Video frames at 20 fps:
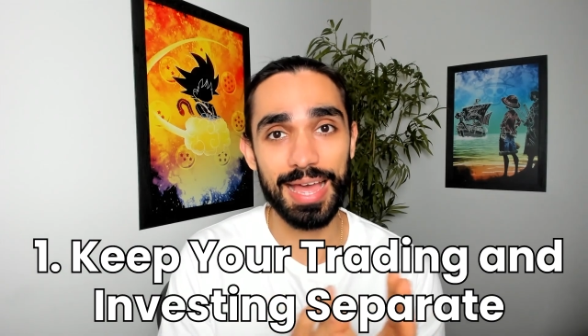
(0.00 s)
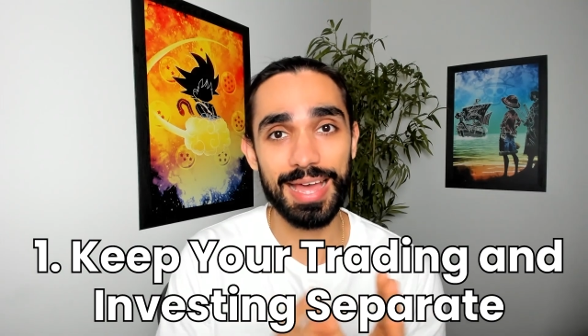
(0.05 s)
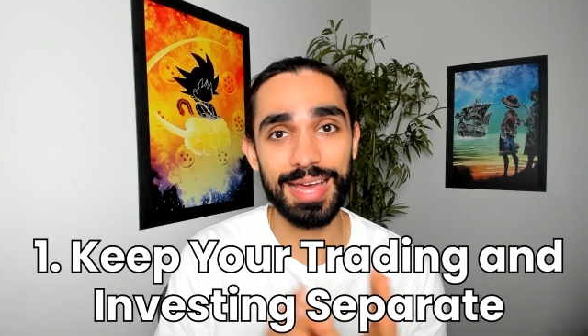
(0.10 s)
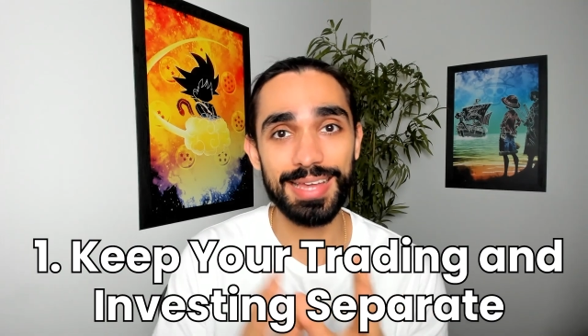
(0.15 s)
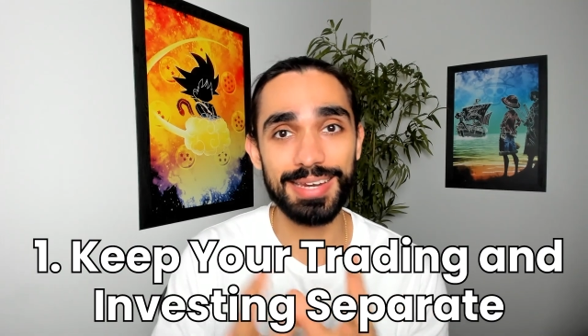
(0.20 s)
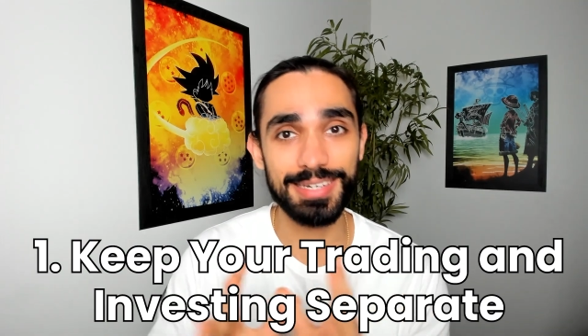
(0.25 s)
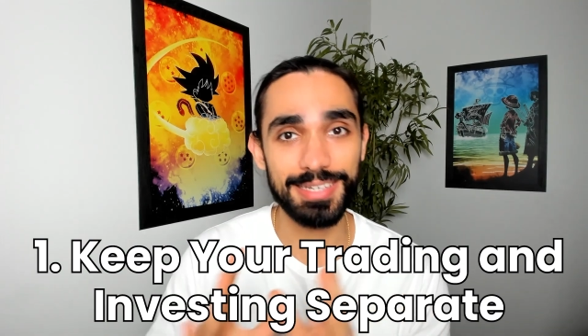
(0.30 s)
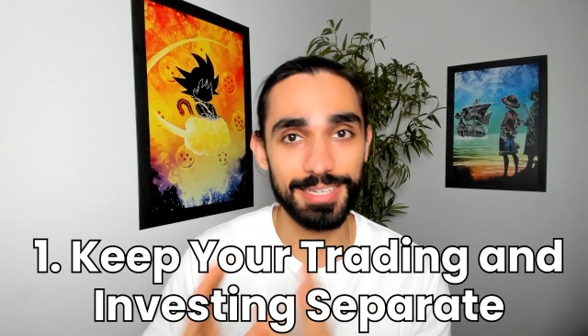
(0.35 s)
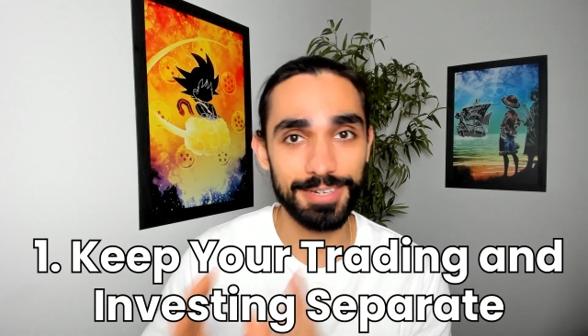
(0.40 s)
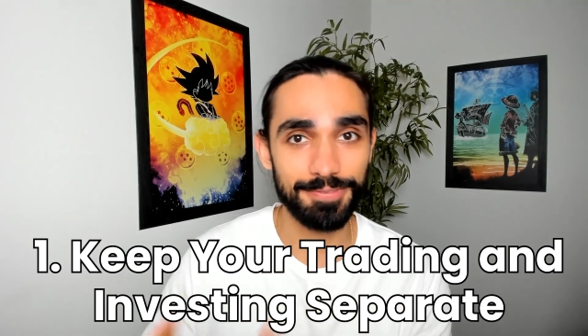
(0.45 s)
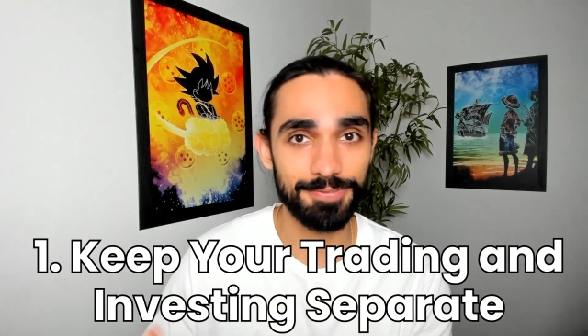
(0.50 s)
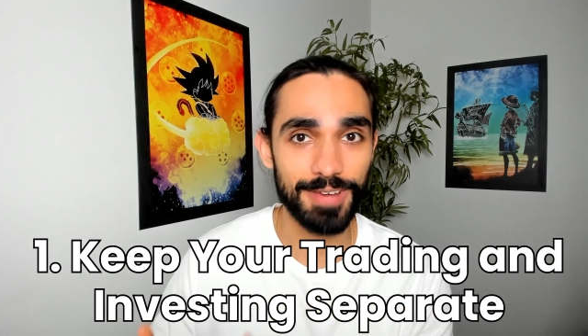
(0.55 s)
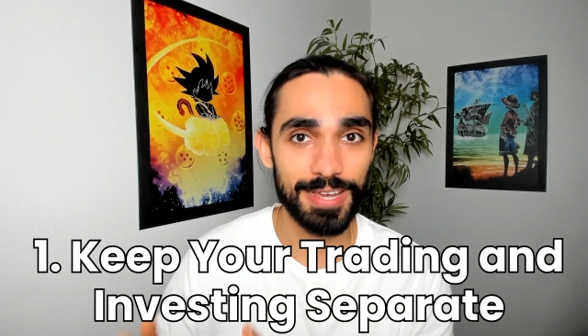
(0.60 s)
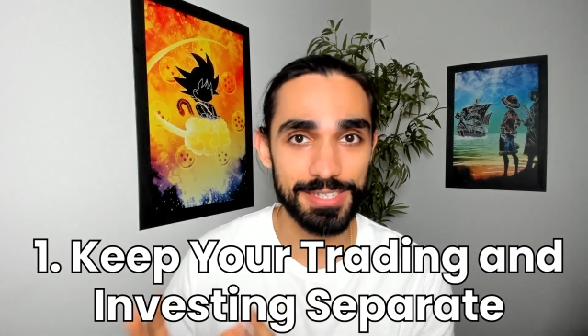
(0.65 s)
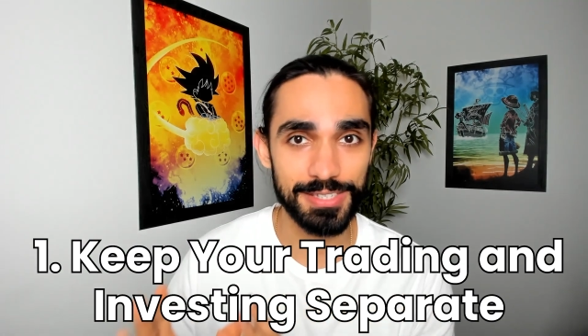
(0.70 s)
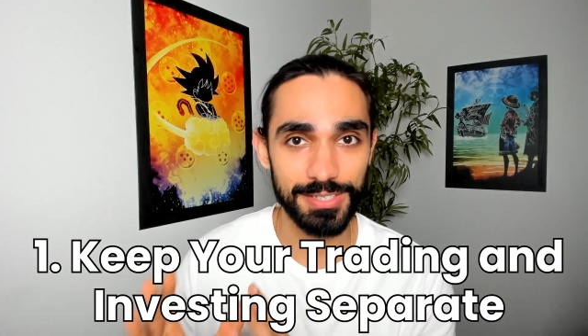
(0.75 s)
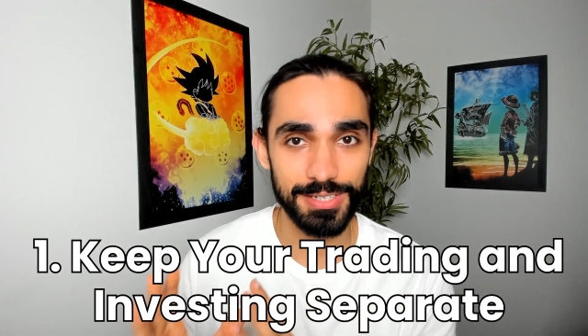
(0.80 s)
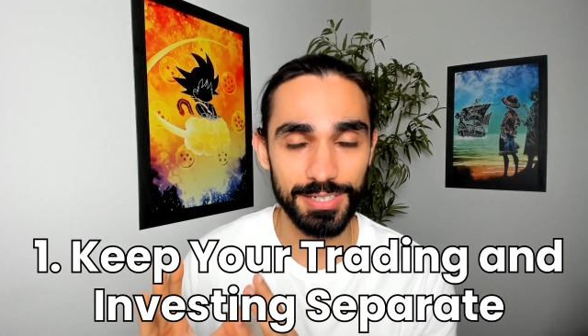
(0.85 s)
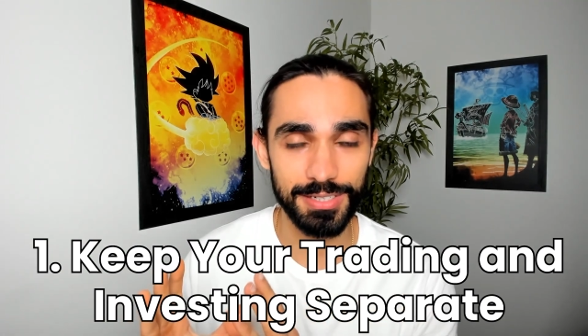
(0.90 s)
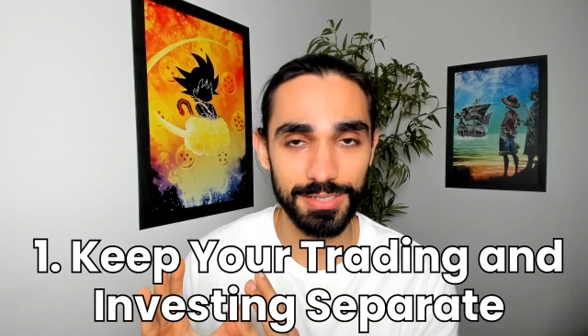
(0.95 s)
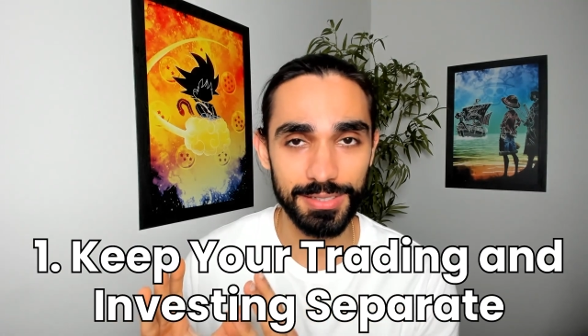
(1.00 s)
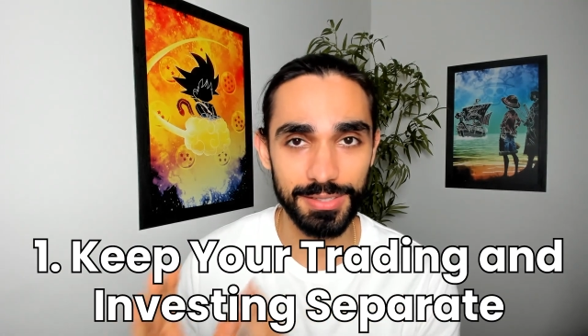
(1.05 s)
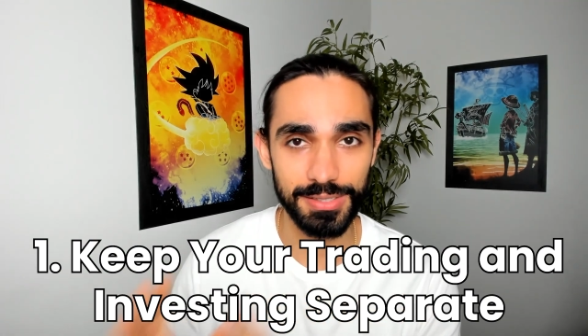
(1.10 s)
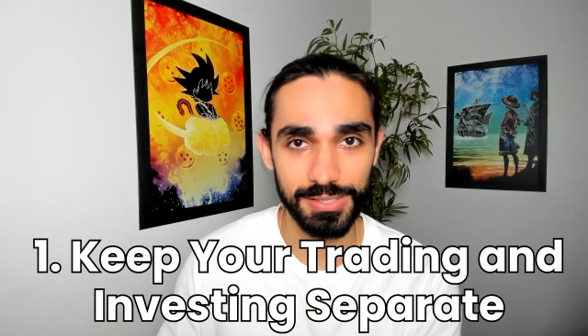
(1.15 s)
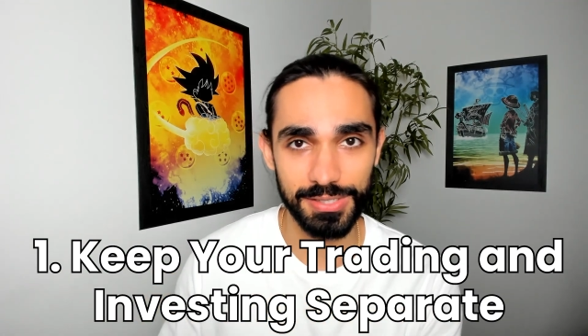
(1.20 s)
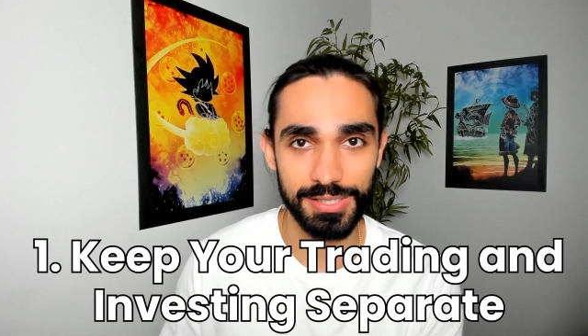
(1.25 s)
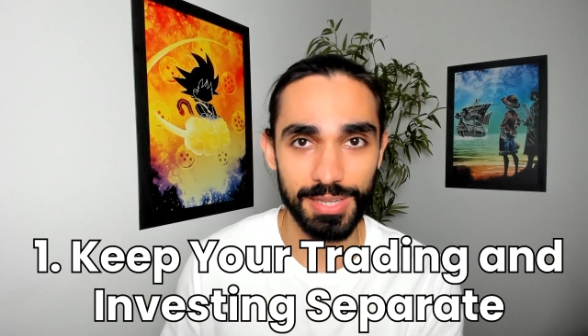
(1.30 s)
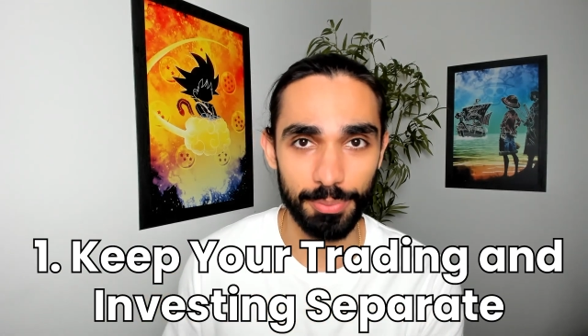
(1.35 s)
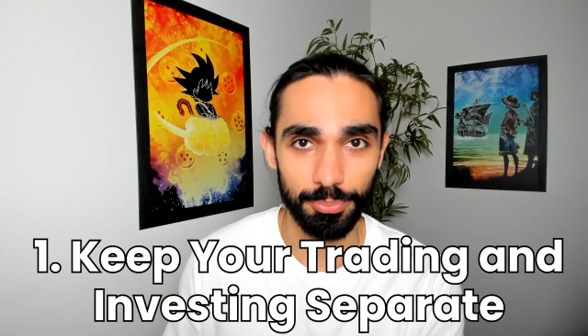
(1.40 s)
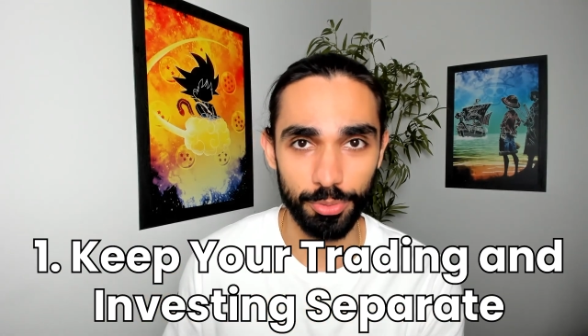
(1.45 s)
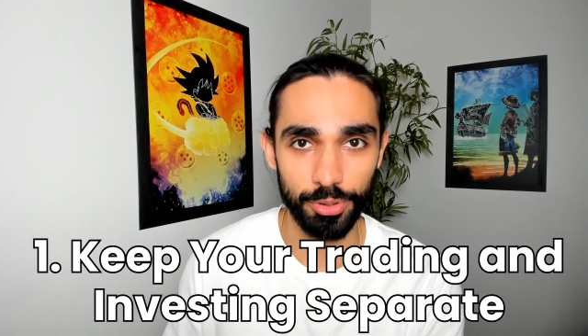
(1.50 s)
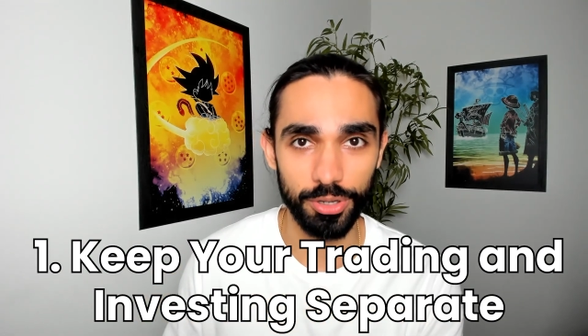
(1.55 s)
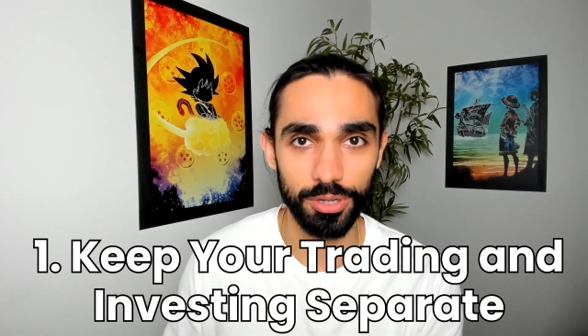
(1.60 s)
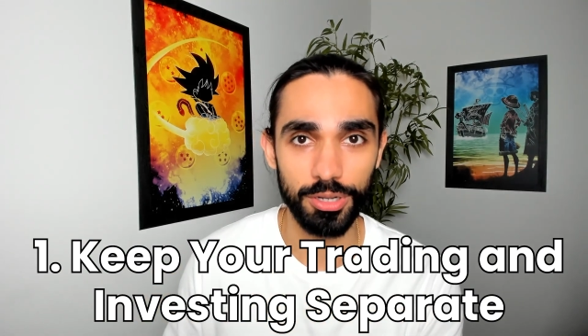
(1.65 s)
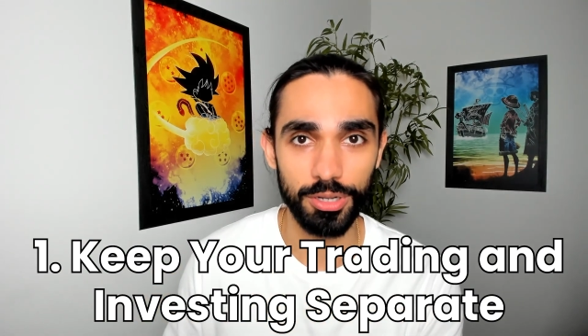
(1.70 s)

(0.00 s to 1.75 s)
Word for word: and investing separate.